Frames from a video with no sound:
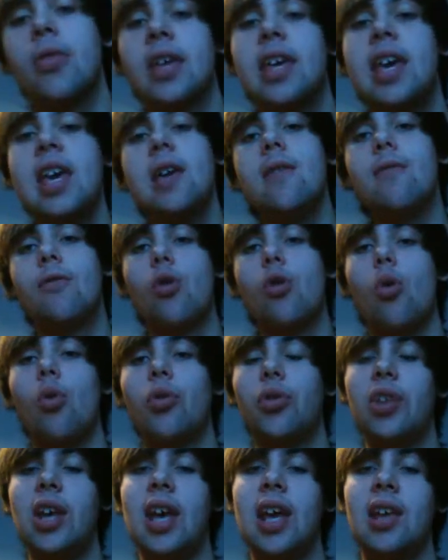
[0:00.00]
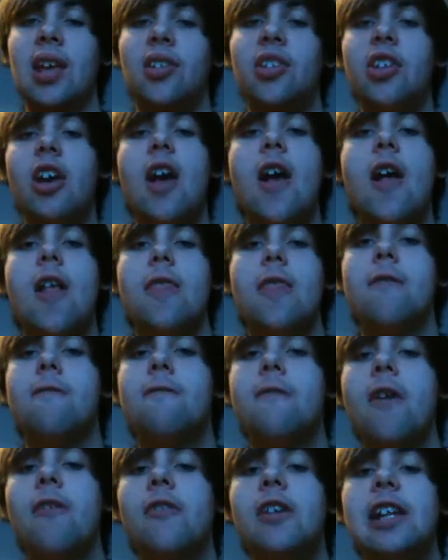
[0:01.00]
the key, of course, is the
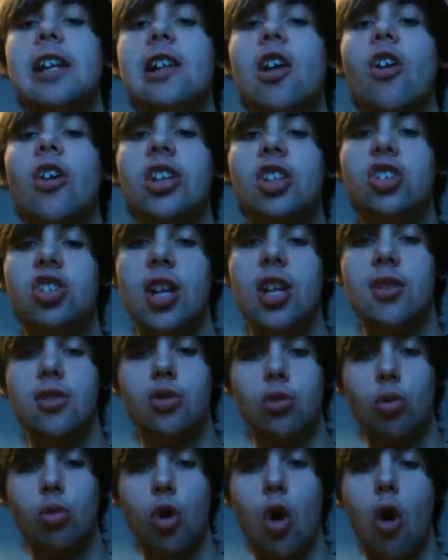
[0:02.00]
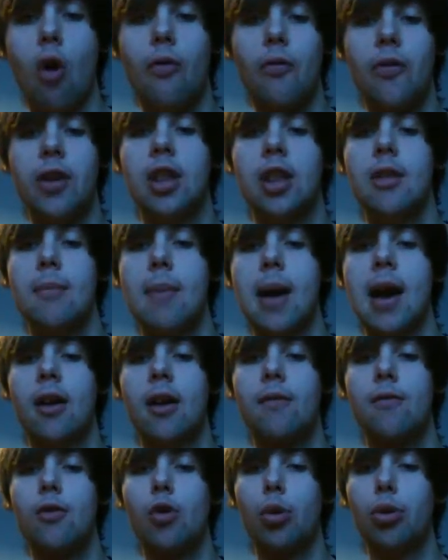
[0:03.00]
very light, gentle coughing in the
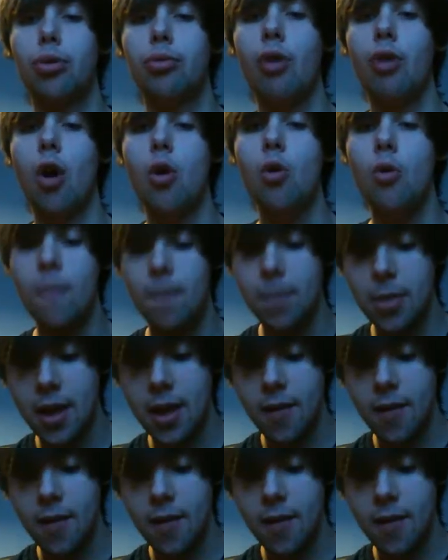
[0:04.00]
back of your throat,